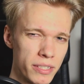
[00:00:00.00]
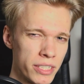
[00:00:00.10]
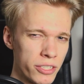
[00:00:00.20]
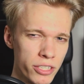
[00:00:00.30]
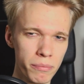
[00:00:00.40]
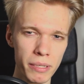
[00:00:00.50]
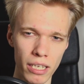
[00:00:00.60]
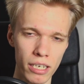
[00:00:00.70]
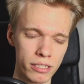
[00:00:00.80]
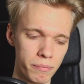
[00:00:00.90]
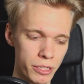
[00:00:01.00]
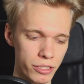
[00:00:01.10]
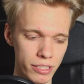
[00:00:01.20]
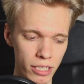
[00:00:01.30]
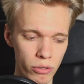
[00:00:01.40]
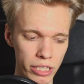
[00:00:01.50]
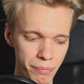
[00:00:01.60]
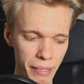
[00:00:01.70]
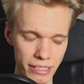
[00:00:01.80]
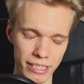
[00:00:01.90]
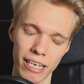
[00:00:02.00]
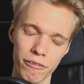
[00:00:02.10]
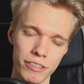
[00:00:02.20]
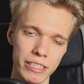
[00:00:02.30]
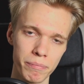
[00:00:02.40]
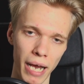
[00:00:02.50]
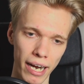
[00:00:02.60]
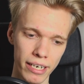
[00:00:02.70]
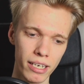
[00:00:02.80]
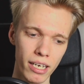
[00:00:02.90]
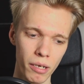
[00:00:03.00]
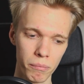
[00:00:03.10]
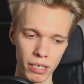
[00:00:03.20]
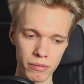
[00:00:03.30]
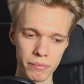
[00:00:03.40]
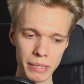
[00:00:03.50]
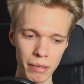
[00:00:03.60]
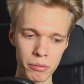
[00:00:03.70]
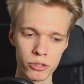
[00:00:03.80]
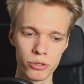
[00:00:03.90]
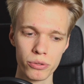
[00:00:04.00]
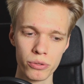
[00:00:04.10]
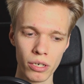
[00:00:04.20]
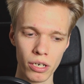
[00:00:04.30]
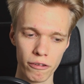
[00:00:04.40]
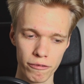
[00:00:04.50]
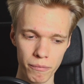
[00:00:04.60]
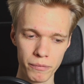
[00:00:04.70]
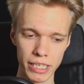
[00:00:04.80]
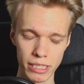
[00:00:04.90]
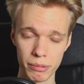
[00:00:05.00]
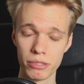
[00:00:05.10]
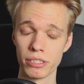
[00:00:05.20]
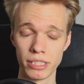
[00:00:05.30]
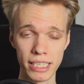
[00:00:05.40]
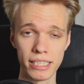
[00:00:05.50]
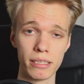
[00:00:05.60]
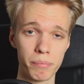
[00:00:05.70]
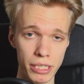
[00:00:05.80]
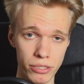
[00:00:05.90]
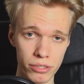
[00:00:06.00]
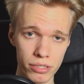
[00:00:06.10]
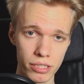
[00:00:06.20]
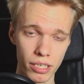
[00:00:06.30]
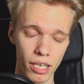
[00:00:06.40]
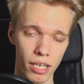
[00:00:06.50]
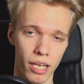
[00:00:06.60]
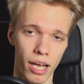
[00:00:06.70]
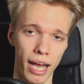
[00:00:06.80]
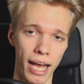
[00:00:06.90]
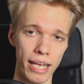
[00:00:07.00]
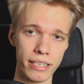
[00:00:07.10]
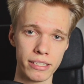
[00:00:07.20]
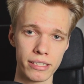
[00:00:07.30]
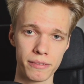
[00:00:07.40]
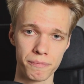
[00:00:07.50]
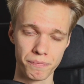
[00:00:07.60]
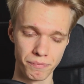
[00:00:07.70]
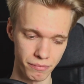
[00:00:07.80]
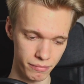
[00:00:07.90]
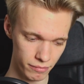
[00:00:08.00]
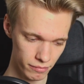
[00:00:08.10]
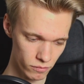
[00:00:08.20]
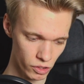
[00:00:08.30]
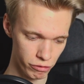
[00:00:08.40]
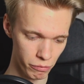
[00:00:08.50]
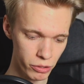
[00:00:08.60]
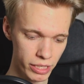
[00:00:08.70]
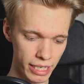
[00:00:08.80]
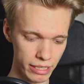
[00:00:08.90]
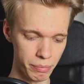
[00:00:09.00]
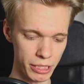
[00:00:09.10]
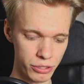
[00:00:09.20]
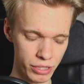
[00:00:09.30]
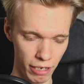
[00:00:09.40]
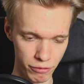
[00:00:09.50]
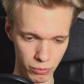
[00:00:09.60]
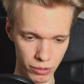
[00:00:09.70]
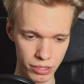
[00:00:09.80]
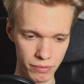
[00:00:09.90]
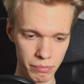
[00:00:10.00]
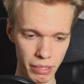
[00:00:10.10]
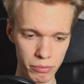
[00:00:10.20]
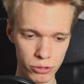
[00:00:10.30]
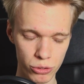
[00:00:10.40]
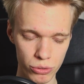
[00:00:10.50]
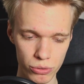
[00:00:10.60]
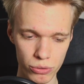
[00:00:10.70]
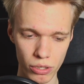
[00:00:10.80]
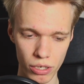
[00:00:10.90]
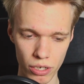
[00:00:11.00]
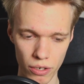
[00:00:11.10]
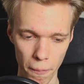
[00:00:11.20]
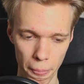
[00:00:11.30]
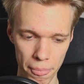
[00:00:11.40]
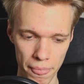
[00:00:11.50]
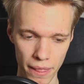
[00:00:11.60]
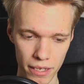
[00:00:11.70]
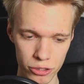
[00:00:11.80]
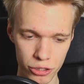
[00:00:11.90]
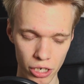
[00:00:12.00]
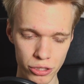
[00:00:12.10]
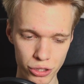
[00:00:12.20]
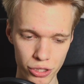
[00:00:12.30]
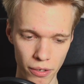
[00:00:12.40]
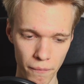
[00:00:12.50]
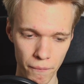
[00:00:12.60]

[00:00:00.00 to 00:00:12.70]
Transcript: it's going to be a lot of submissions. I don't expect to get feedback, but I'm going to be able to, from the experience of taking the pictures and from looking at the pictures afterwards, I'm going to be able to judge